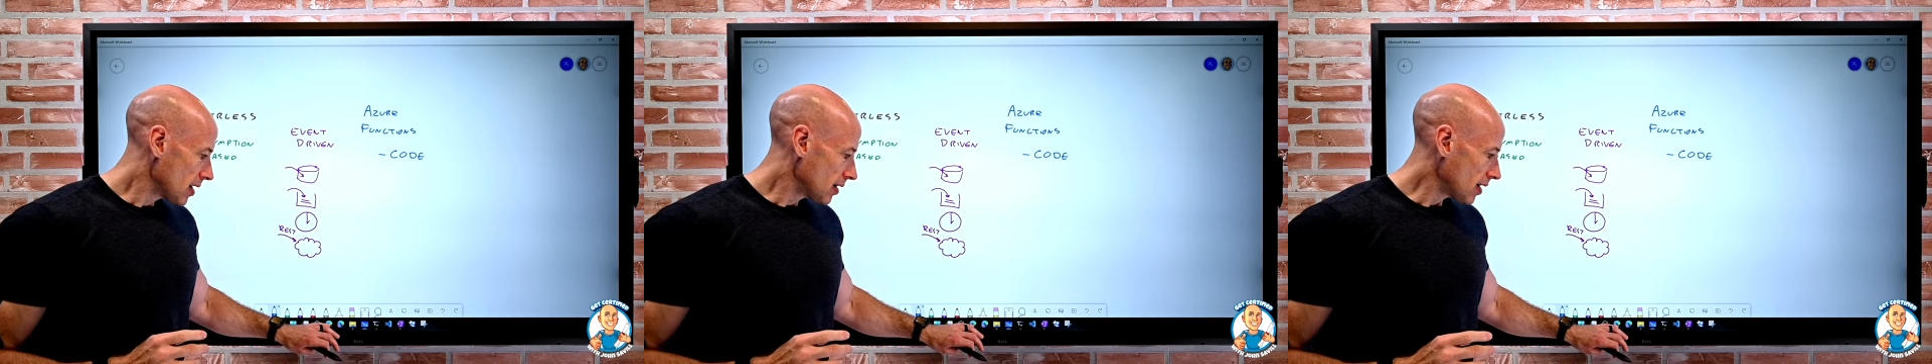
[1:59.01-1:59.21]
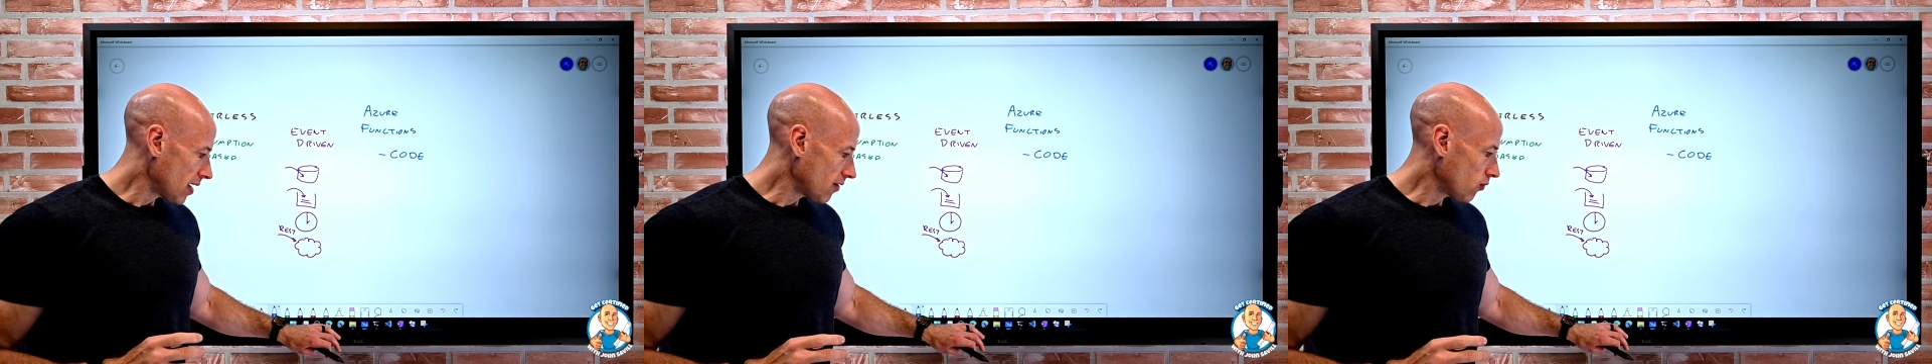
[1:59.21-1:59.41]

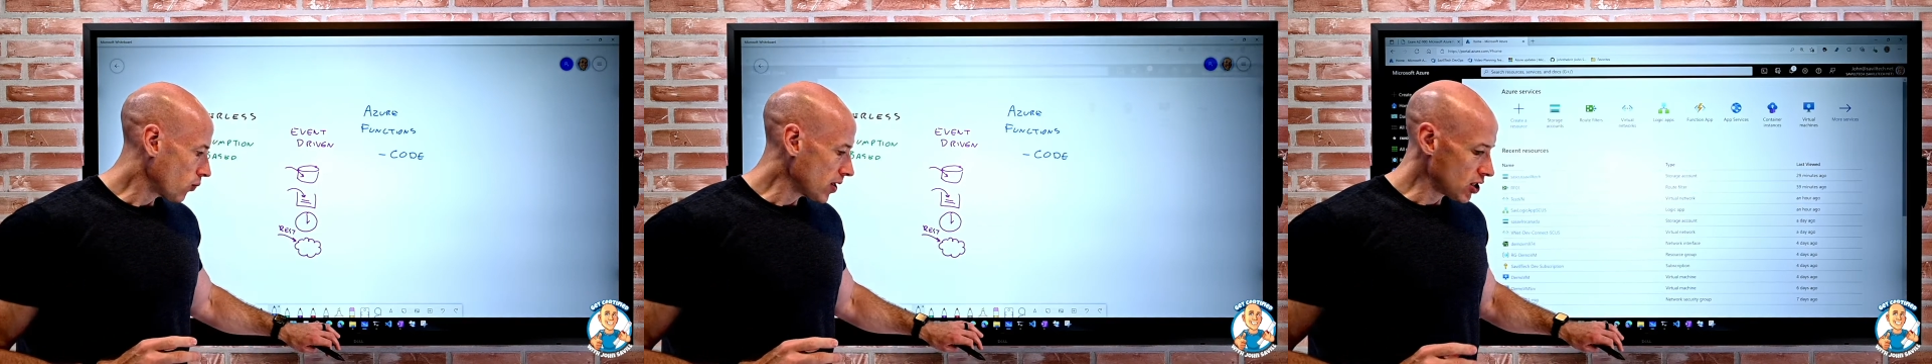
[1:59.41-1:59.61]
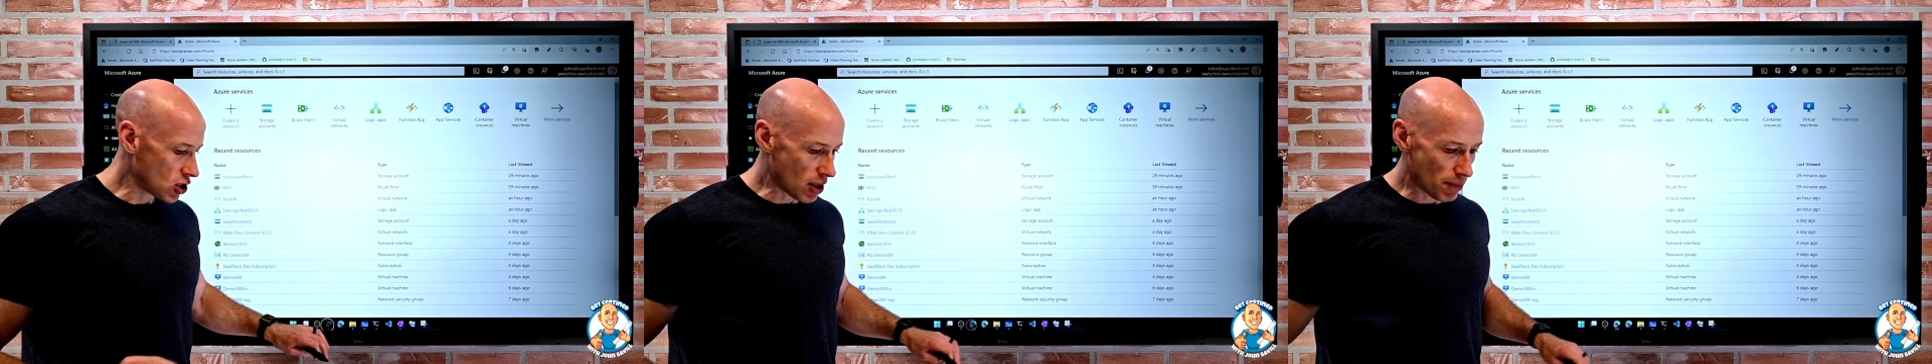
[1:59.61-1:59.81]
Now, if
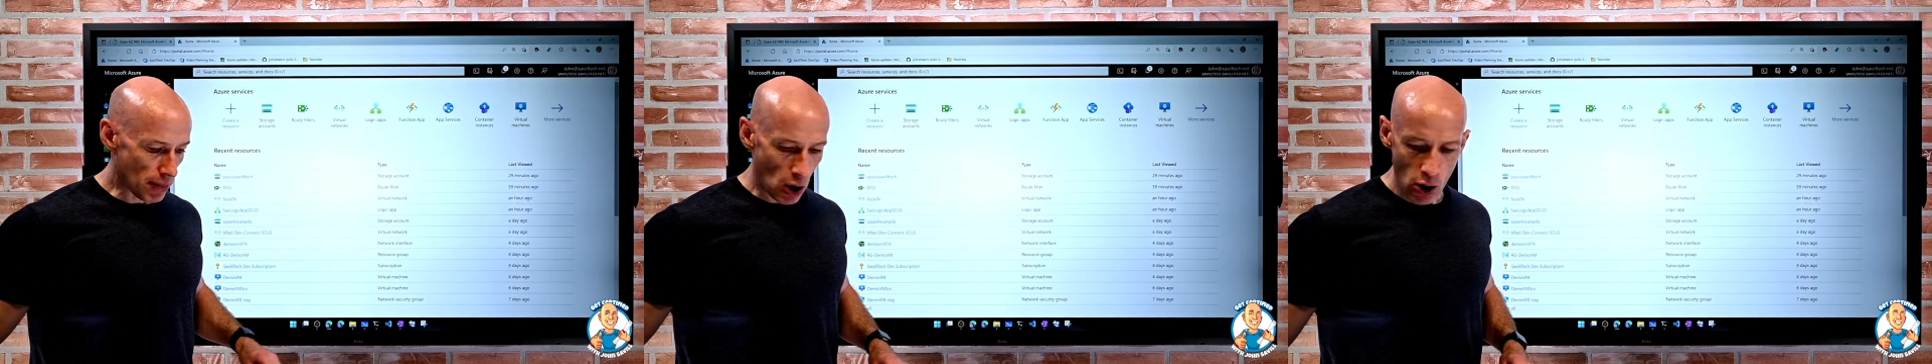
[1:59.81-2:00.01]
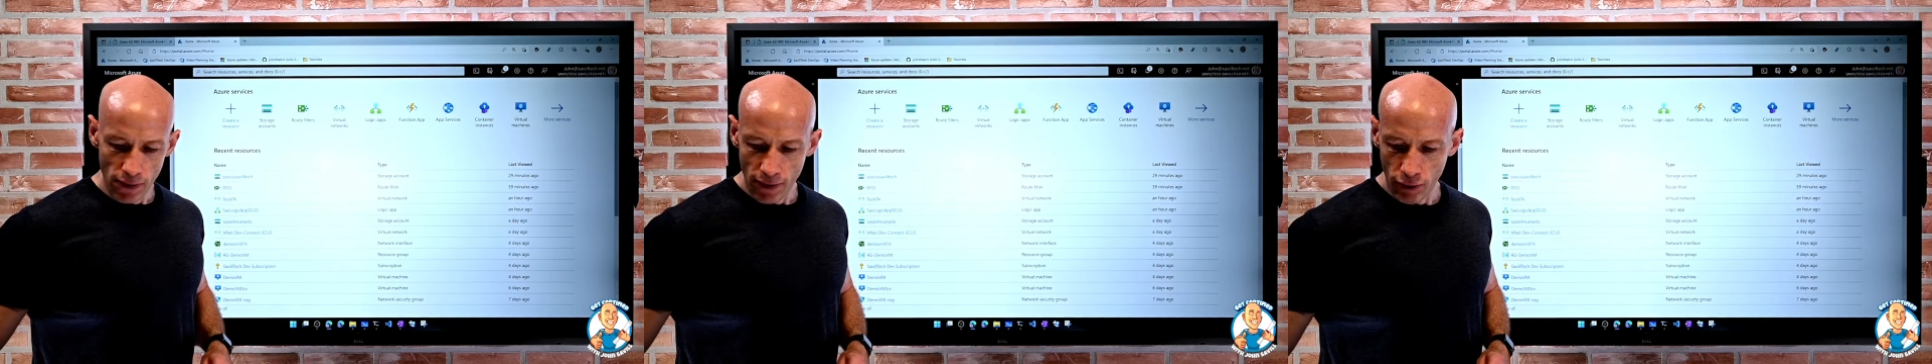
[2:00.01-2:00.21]
we jump
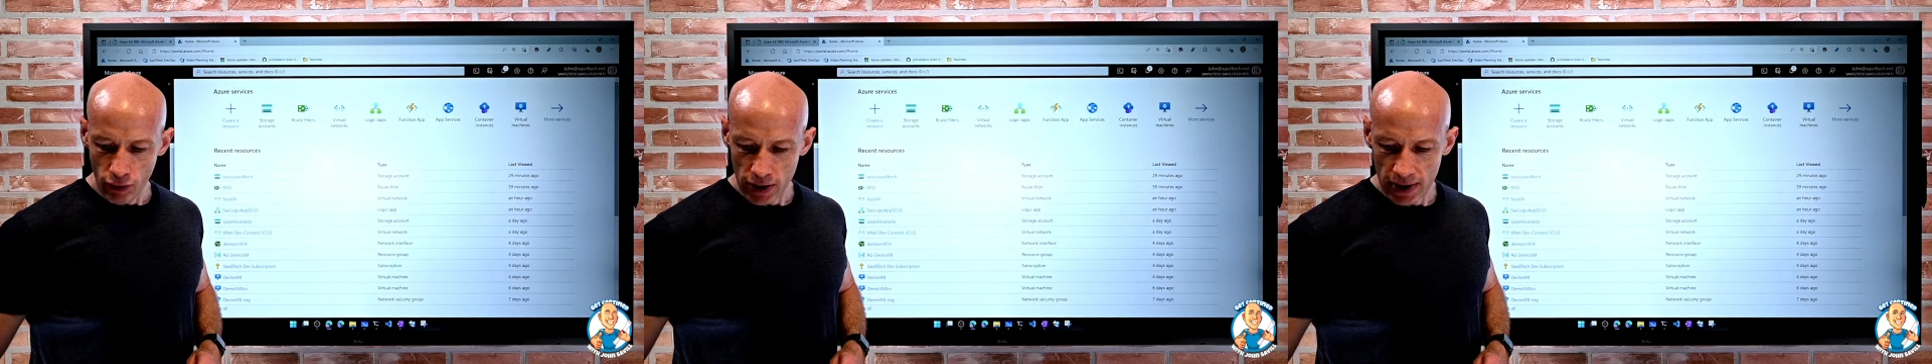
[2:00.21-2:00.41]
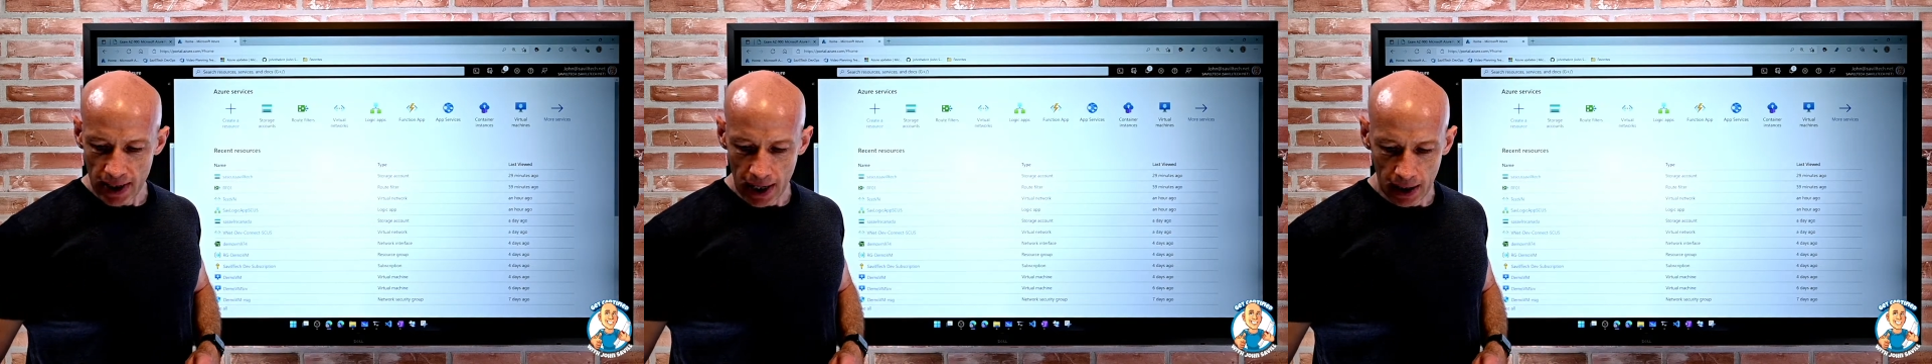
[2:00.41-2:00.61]
over for
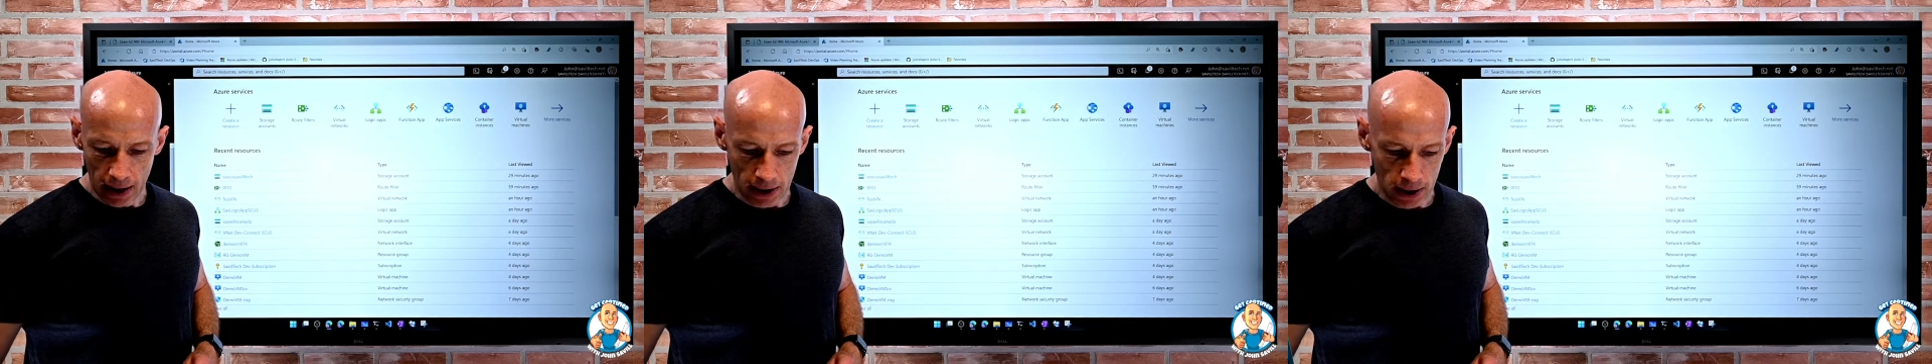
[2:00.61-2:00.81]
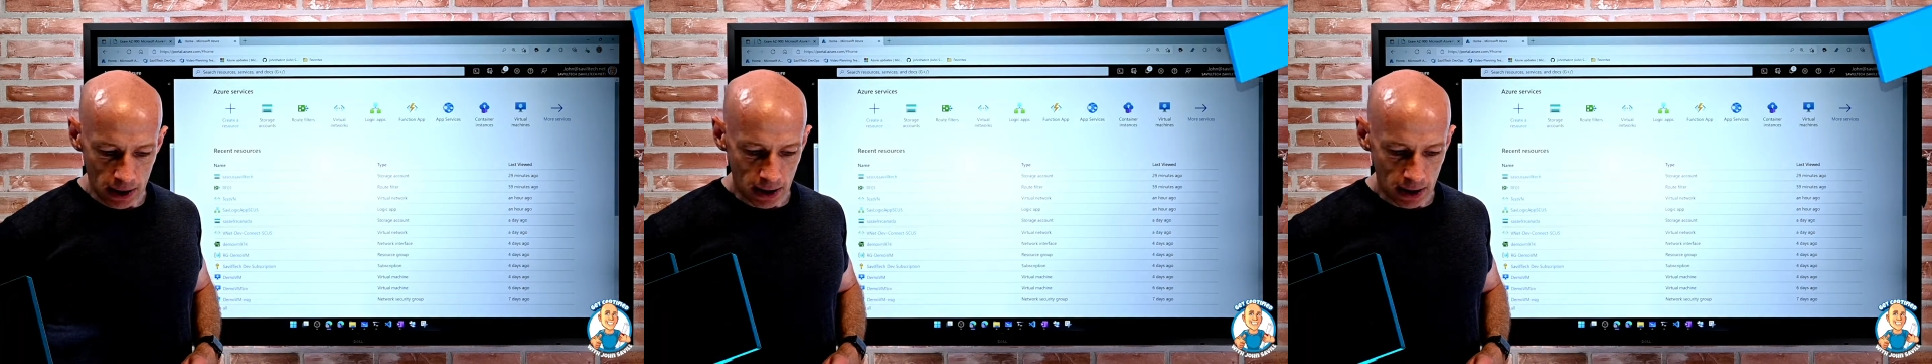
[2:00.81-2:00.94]
a second